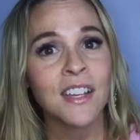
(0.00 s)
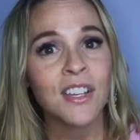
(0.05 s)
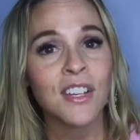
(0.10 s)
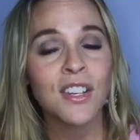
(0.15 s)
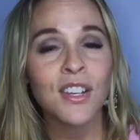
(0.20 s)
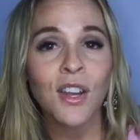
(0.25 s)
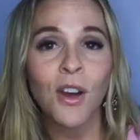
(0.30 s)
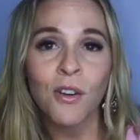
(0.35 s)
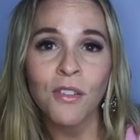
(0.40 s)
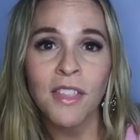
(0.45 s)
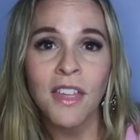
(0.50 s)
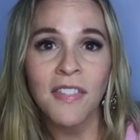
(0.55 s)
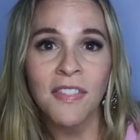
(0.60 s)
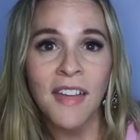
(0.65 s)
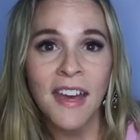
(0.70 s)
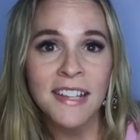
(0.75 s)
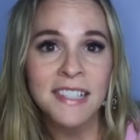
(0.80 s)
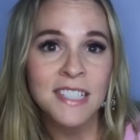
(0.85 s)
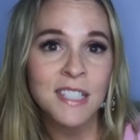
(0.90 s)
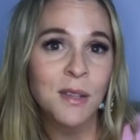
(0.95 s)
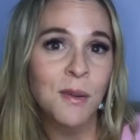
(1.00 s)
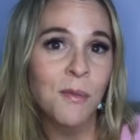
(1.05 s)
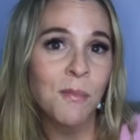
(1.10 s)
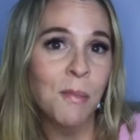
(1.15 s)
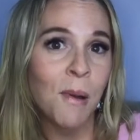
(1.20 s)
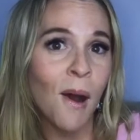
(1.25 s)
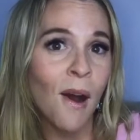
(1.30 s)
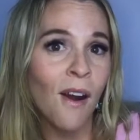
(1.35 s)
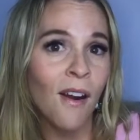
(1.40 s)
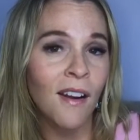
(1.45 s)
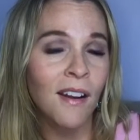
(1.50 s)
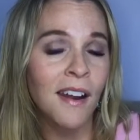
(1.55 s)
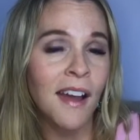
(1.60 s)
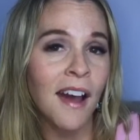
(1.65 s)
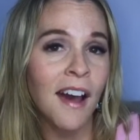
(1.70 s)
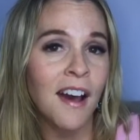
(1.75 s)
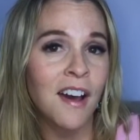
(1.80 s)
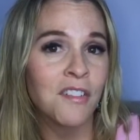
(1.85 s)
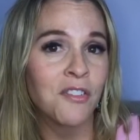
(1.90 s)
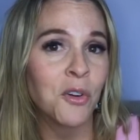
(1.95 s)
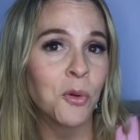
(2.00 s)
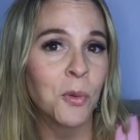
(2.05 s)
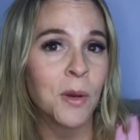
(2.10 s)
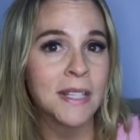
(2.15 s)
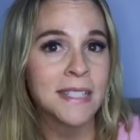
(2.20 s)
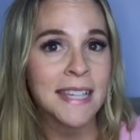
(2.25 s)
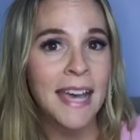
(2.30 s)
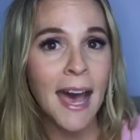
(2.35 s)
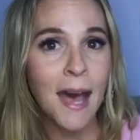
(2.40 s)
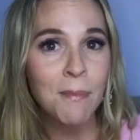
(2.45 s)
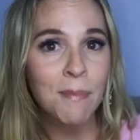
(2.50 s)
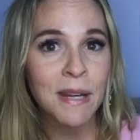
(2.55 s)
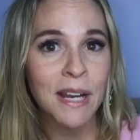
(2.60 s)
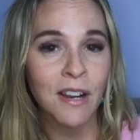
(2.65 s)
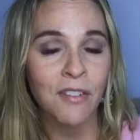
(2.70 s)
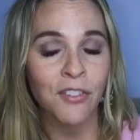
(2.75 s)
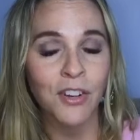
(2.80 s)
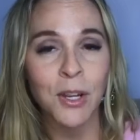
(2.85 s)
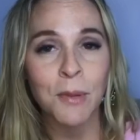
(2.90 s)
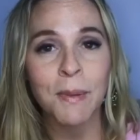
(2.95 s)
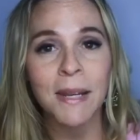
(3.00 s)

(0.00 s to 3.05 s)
know that that's part of what's happening for you.